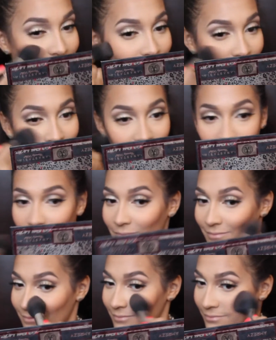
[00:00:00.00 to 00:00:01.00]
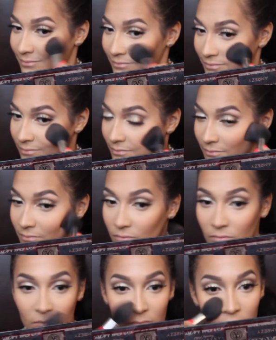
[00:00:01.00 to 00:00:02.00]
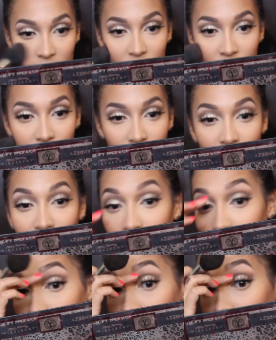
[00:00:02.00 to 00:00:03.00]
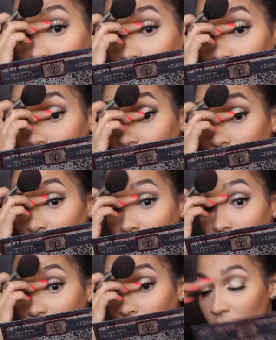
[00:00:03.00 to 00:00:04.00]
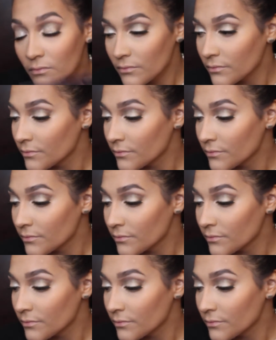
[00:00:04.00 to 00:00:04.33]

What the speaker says: I'm adding my blush. It's from MAC. It's a oldie but a